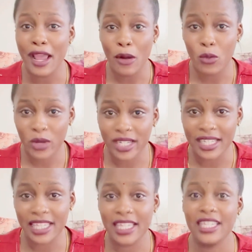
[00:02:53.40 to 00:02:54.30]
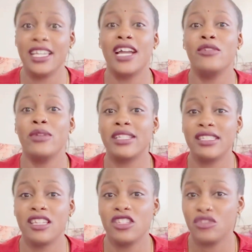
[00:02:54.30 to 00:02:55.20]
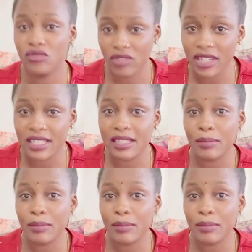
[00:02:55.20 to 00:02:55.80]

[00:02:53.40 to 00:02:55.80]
wedding here and we exchanged rings.